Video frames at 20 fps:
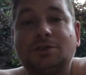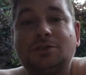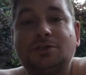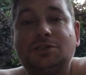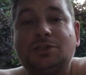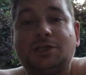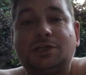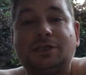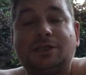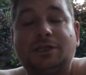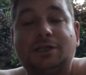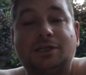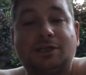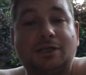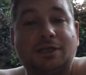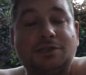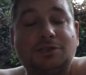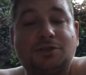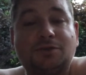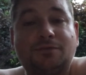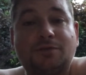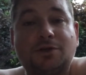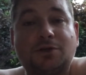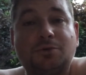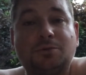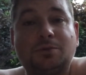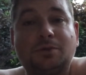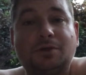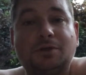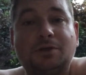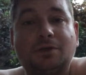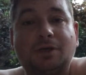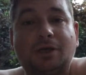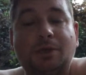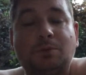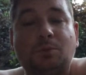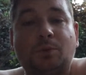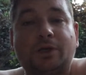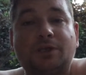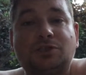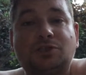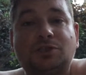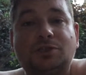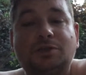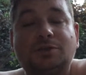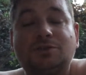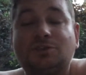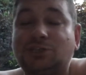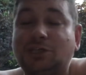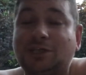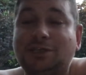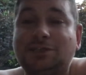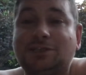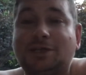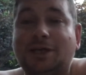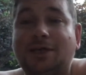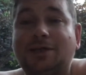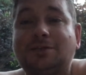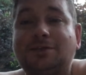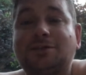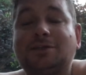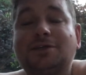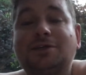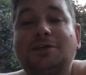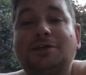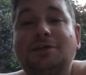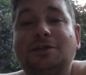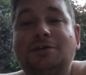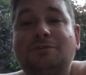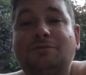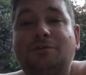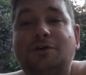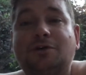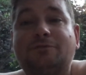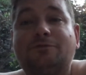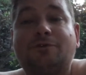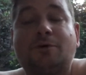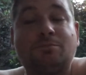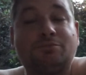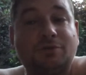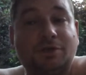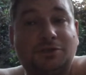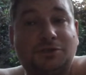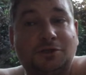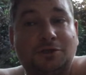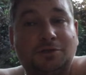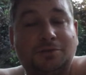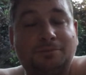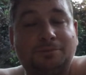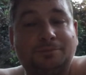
she did an interview in which she said that for Britain's